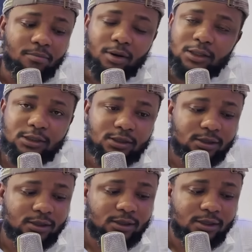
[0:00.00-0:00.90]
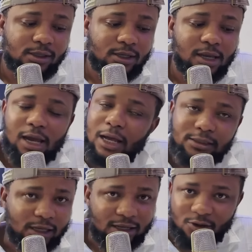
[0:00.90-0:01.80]
But
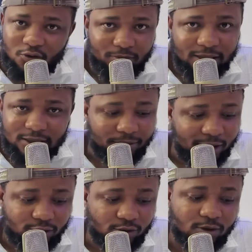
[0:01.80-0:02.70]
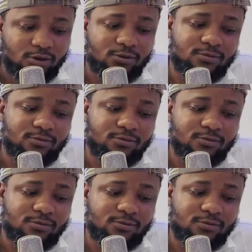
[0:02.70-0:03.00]
Asake no buy Cybertruck.